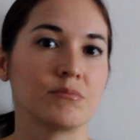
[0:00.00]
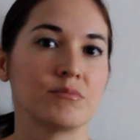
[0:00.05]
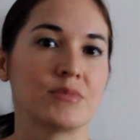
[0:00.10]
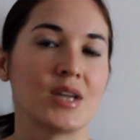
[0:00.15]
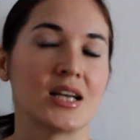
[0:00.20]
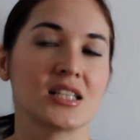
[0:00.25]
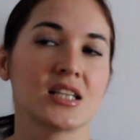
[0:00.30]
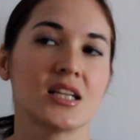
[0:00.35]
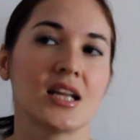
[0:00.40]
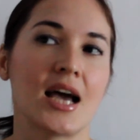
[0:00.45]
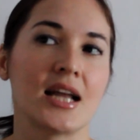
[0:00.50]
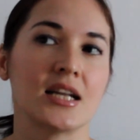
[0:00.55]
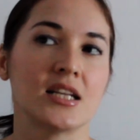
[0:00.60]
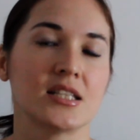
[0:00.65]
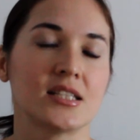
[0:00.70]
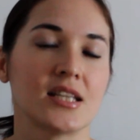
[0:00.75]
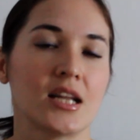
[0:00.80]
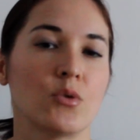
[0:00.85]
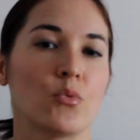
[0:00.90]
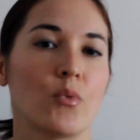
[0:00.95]
doesn't
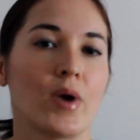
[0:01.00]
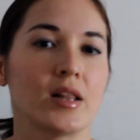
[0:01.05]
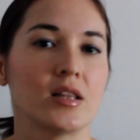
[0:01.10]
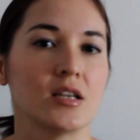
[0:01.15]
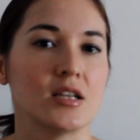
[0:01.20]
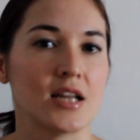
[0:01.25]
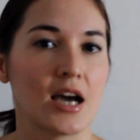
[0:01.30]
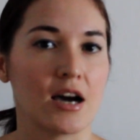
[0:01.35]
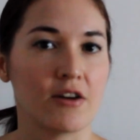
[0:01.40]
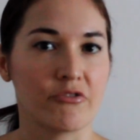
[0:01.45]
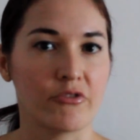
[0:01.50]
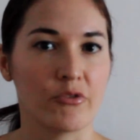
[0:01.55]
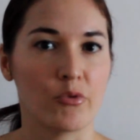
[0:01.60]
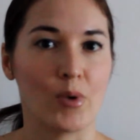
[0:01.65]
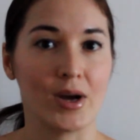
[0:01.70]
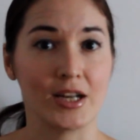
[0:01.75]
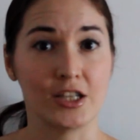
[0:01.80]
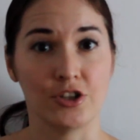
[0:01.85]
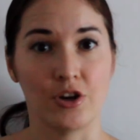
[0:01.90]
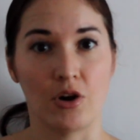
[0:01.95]
understand well enough
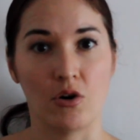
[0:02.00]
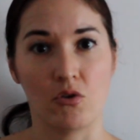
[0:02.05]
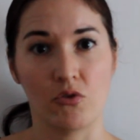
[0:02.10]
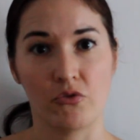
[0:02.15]
what you're